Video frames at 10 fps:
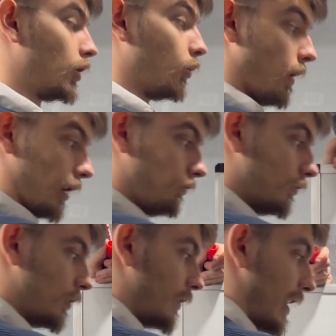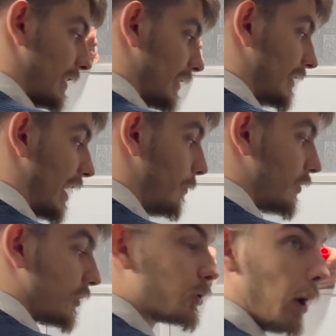Well, that is the same as
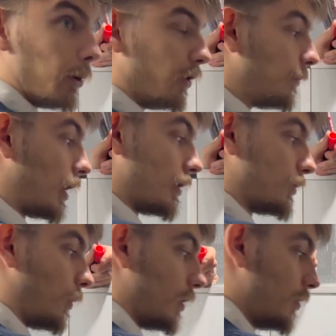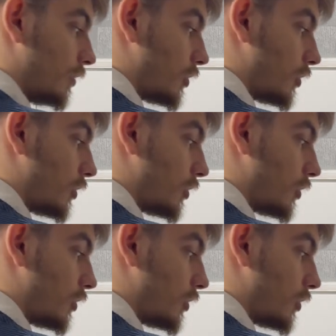the square root of minus 1